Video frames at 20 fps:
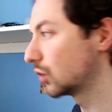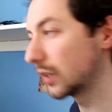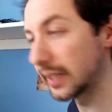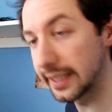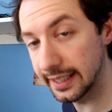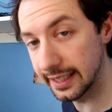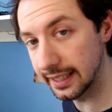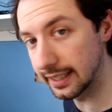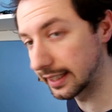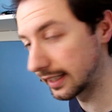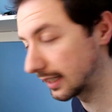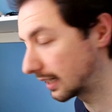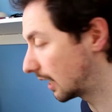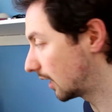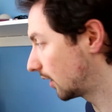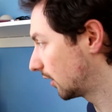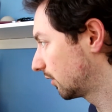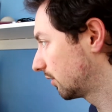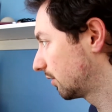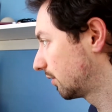drinking
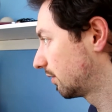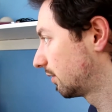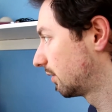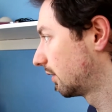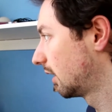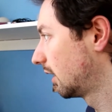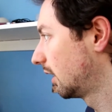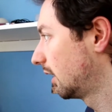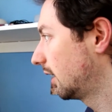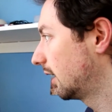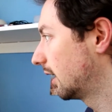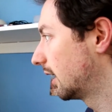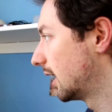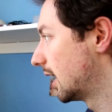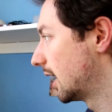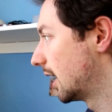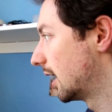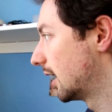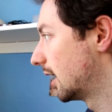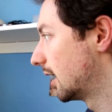enough,
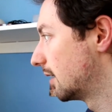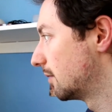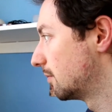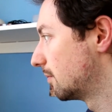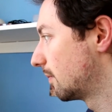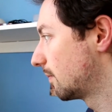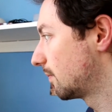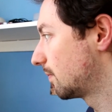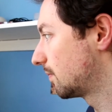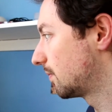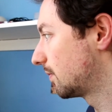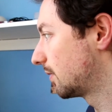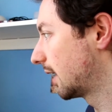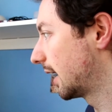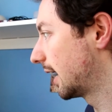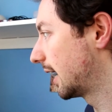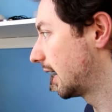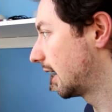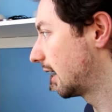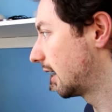
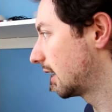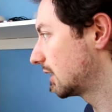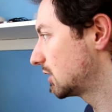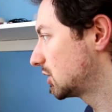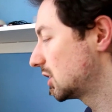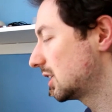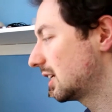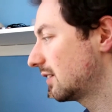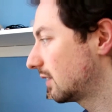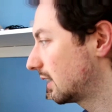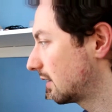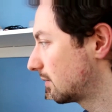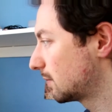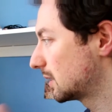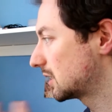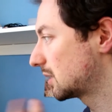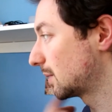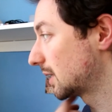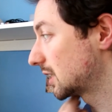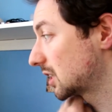that she's even given me
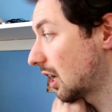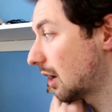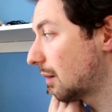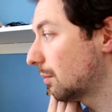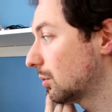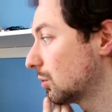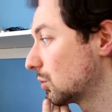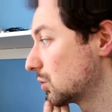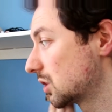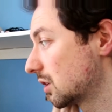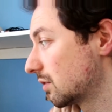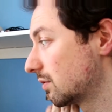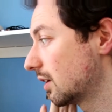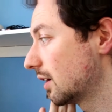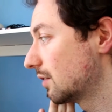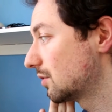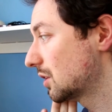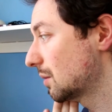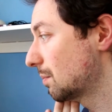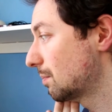some examples
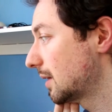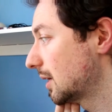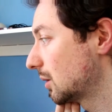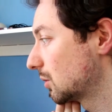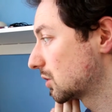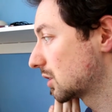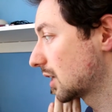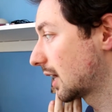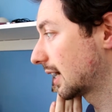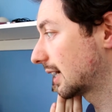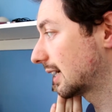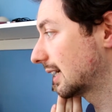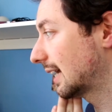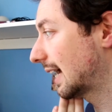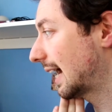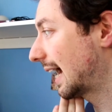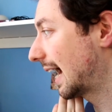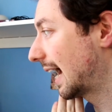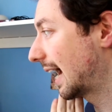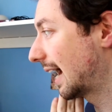of some meals that I can
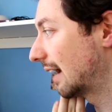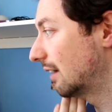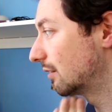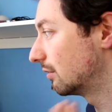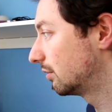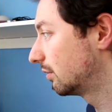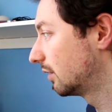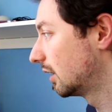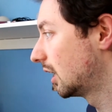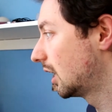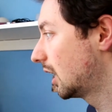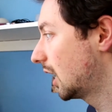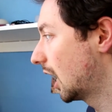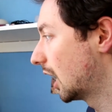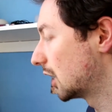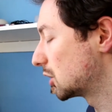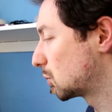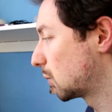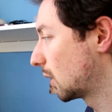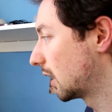have,
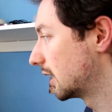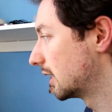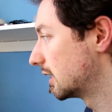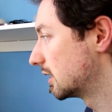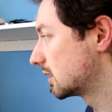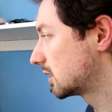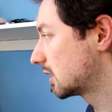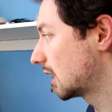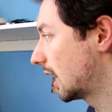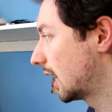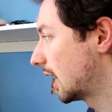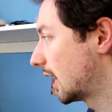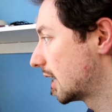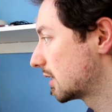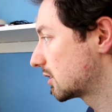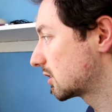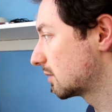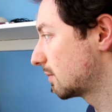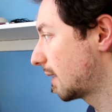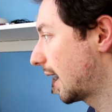as well as
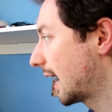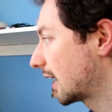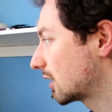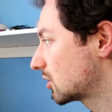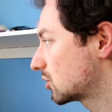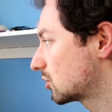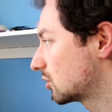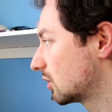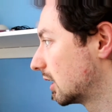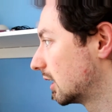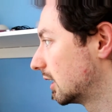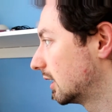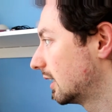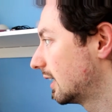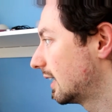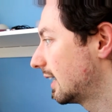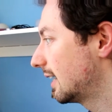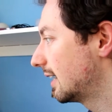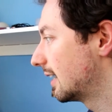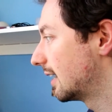some extra
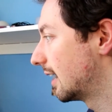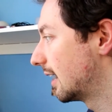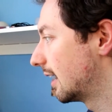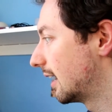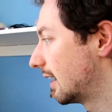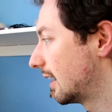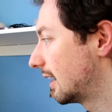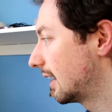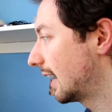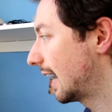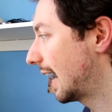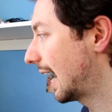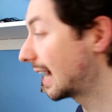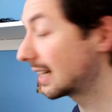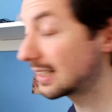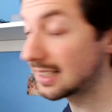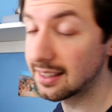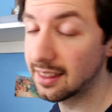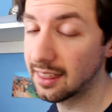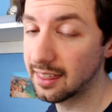
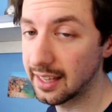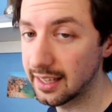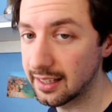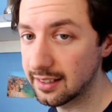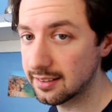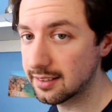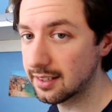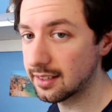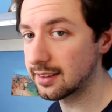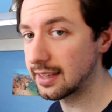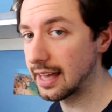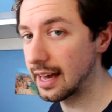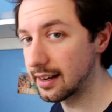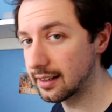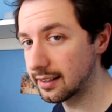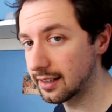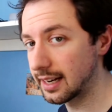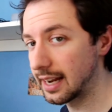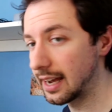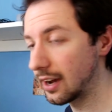added things that
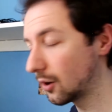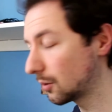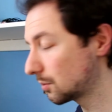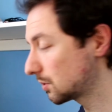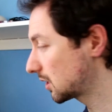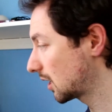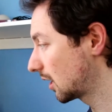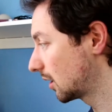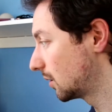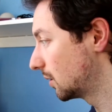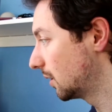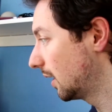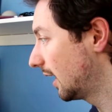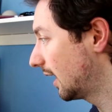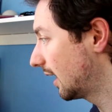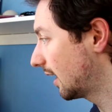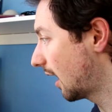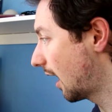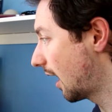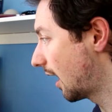are going to help. So
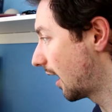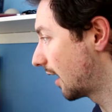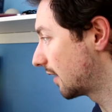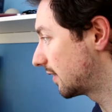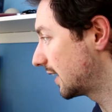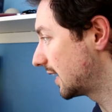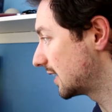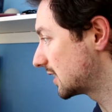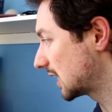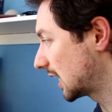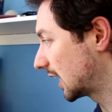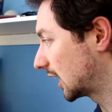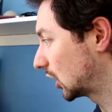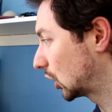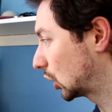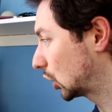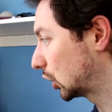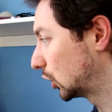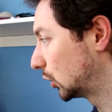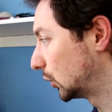these
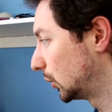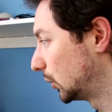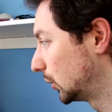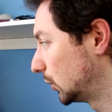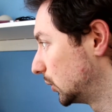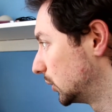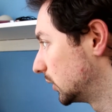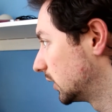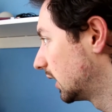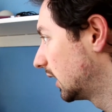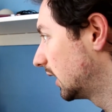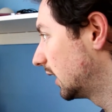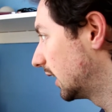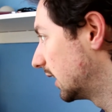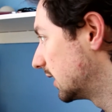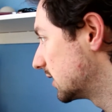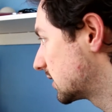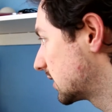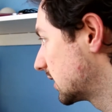include, let's